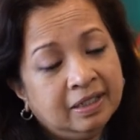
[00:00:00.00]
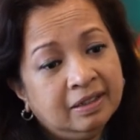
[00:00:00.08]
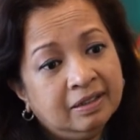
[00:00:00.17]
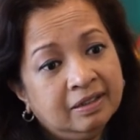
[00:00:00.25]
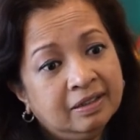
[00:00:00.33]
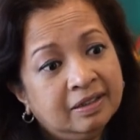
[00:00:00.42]

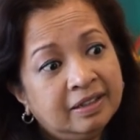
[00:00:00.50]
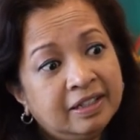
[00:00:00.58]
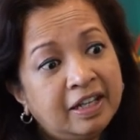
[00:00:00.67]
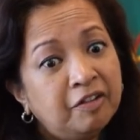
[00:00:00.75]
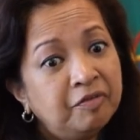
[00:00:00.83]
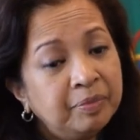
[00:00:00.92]

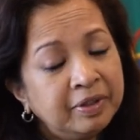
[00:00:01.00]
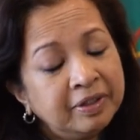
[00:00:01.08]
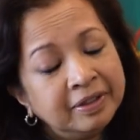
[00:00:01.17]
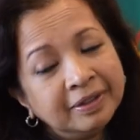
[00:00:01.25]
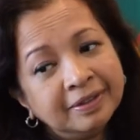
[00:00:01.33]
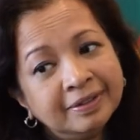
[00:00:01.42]

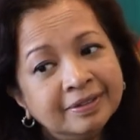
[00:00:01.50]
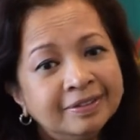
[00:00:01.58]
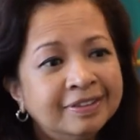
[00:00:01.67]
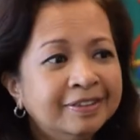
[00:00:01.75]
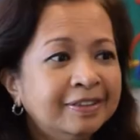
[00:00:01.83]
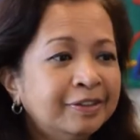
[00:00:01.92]
government,
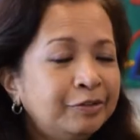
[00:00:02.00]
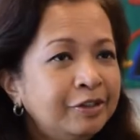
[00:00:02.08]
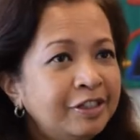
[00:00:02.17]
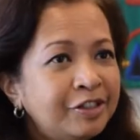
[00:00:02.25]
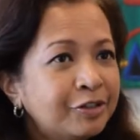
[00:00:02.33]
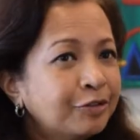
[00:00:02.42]
the
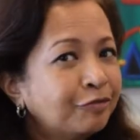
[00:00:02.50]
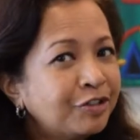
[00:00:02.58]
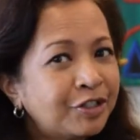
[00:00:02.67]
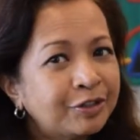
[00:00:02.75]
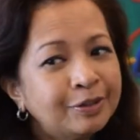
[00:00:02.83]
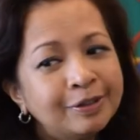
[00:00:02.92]
religious
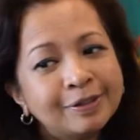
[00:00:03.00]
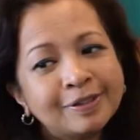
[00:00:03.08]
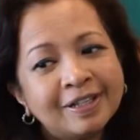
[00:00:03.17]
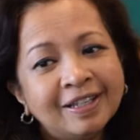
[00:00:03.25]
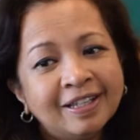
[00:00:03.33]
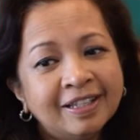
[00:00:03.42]
officials,
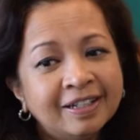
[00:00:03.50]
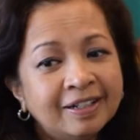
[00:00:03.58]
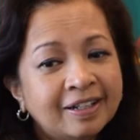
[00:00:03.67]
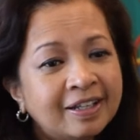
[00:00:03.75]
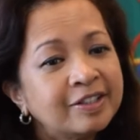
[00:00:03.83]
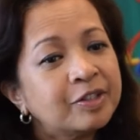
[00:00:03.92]

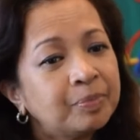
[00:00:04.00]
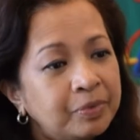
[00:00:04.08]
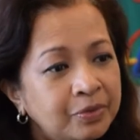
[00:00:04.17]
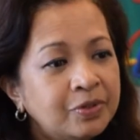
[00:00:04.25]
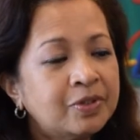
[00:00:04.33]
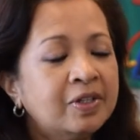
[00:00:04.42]
and I
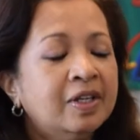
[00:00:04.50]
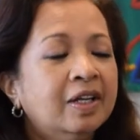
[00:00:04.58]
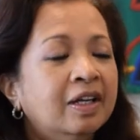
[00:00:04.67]
suppose